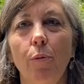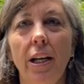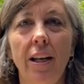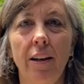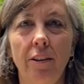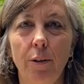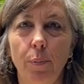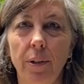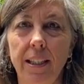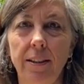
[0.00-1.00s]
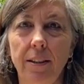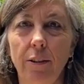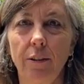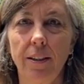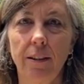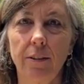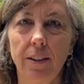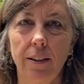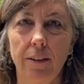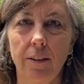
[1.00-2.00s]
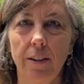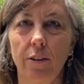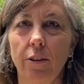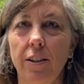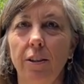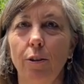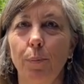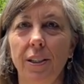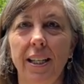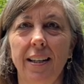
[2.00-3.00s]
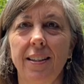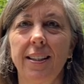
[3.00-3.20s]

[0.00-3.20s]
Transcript: 100.00000%